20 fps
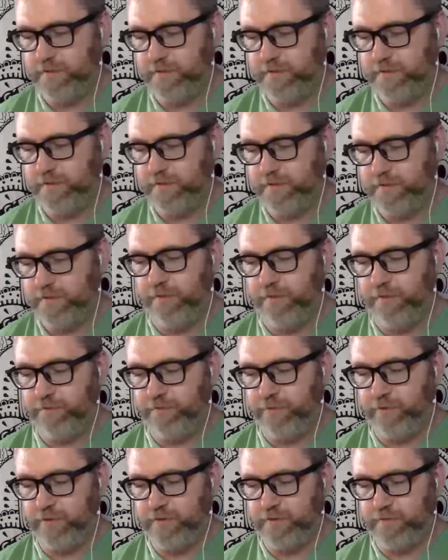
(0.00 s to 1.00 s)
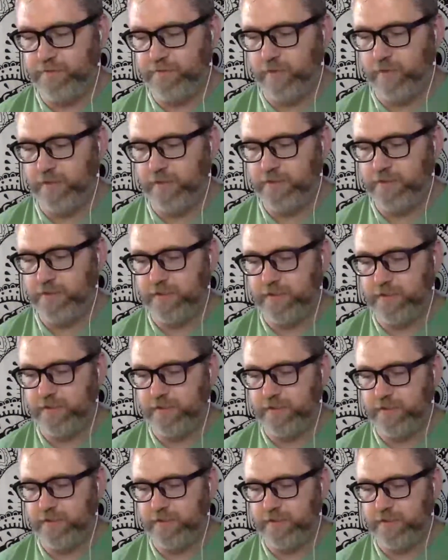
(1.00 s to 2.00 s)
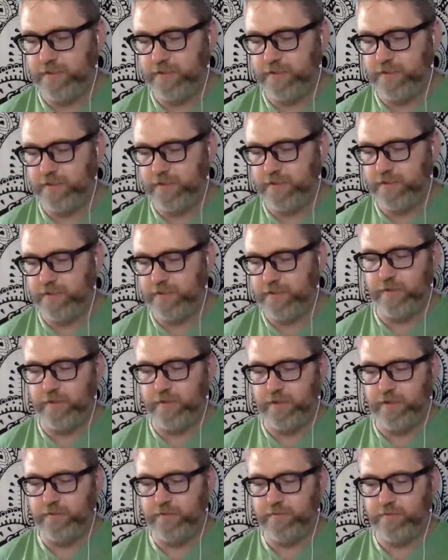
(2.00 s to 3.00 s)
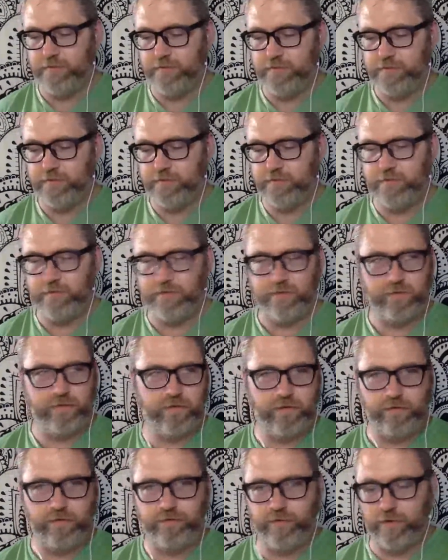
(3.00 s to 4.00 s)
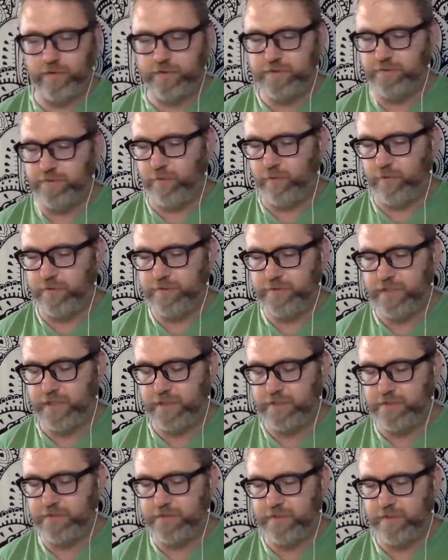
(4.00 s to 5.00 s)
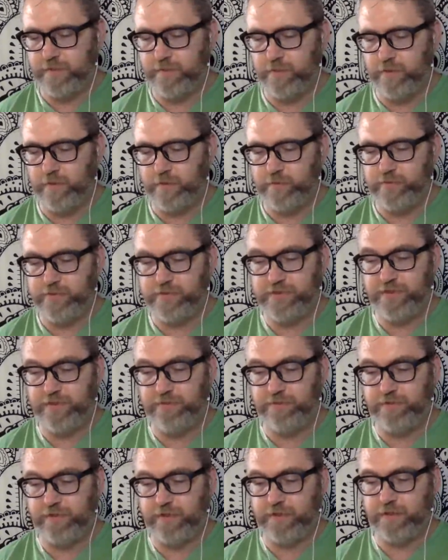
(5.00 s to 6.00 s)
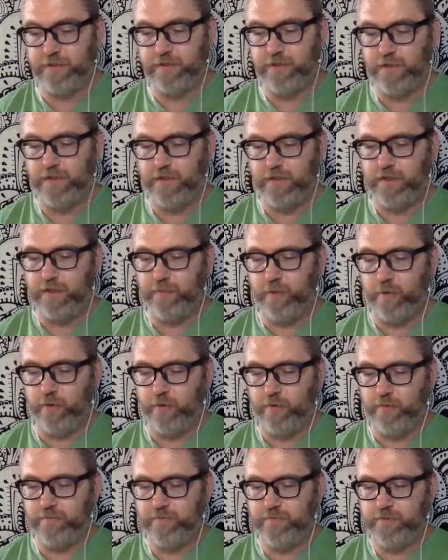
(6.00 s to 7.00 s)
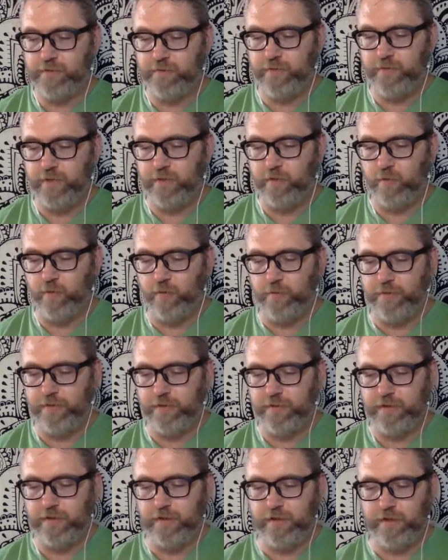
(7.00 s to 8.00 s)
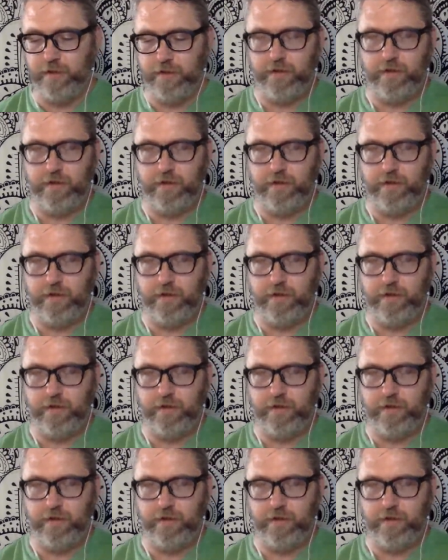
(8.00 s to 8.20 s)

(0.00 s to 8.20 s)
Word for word: um, my first of which is from the, the first of four sections in the book, Pacific the poem To Be hmm. a Woman.